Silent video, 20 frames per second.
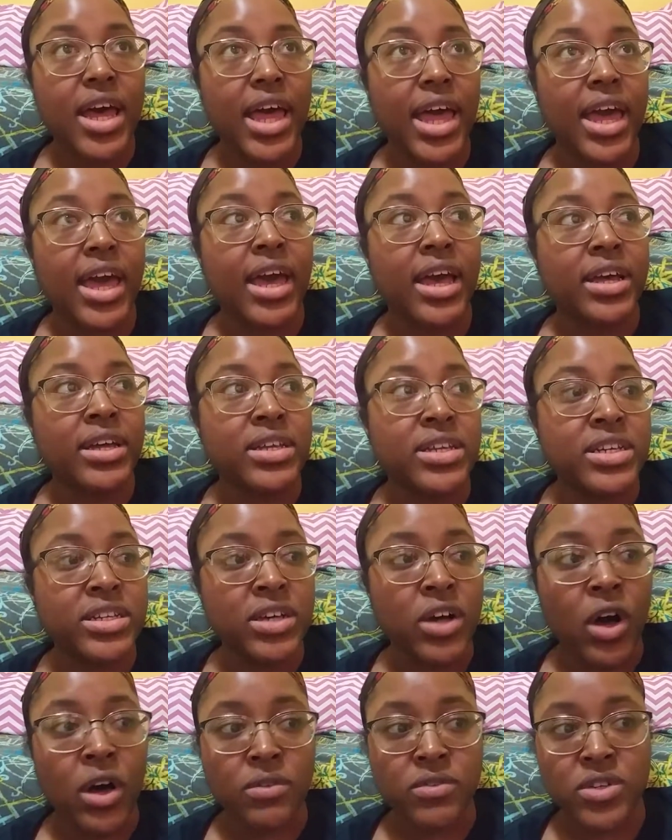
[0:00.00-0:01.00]
and he
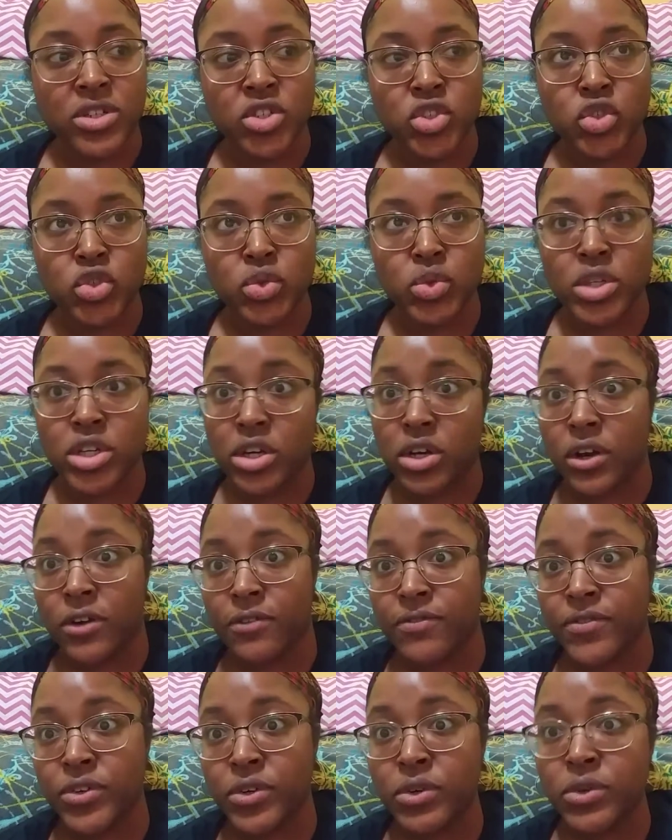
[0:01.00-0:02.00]
offers to cook her
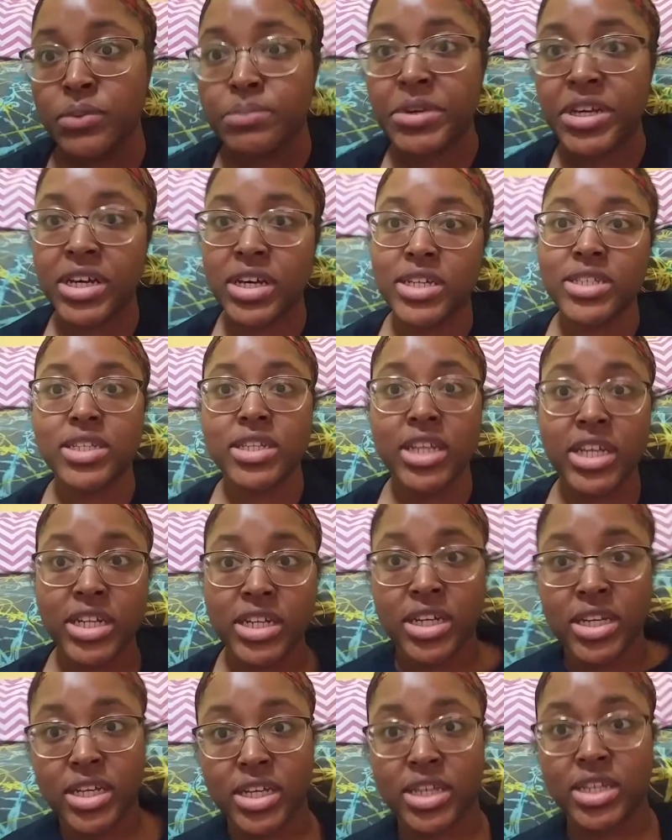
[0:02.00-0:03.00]
food because
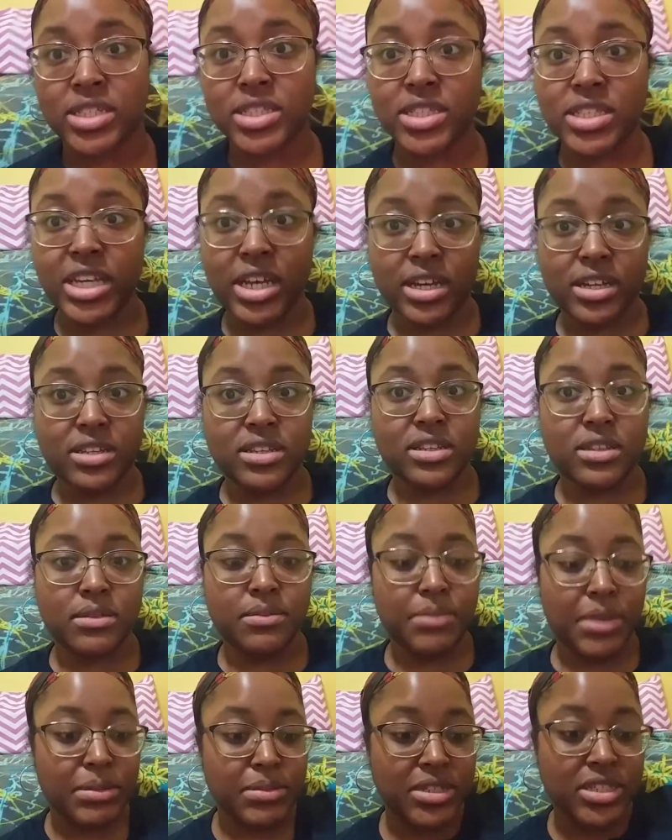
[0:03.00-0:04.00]
Lena is sick,
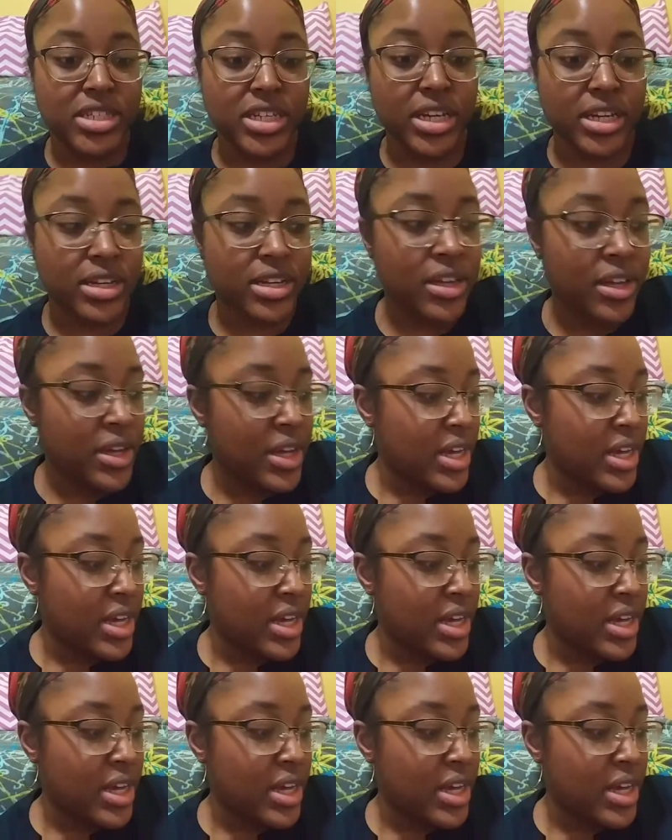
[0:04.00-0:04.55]
baby sick.